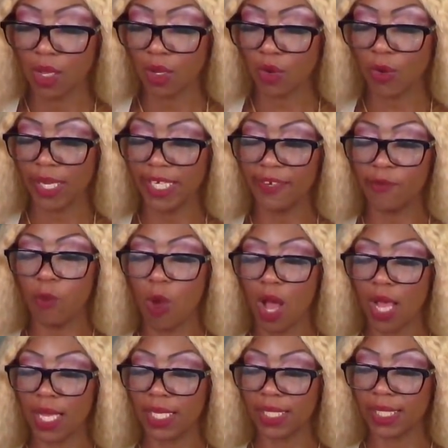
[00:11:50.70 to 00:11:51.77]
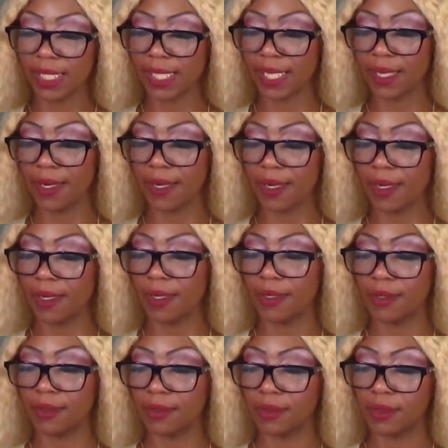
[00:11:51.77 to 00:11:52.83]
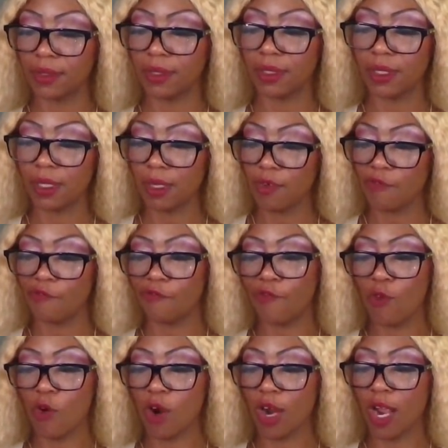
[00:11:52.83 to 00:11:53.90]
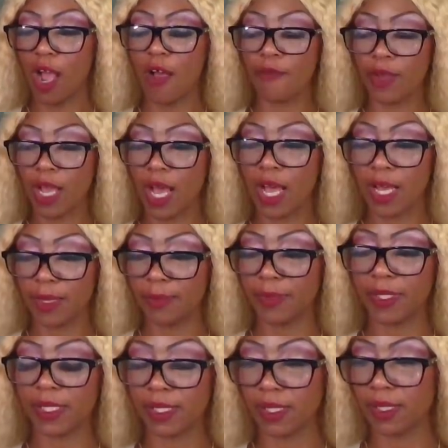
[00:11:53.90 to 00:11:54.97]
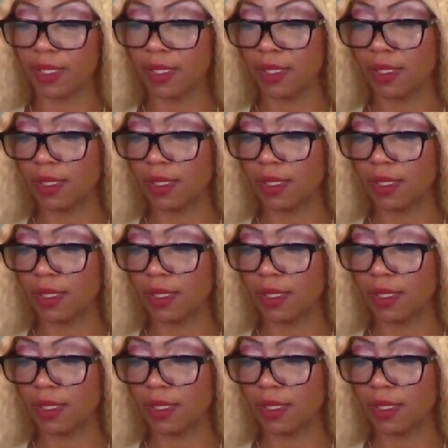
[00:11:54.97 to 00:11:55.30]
Queen of Wands here. Four of Cups.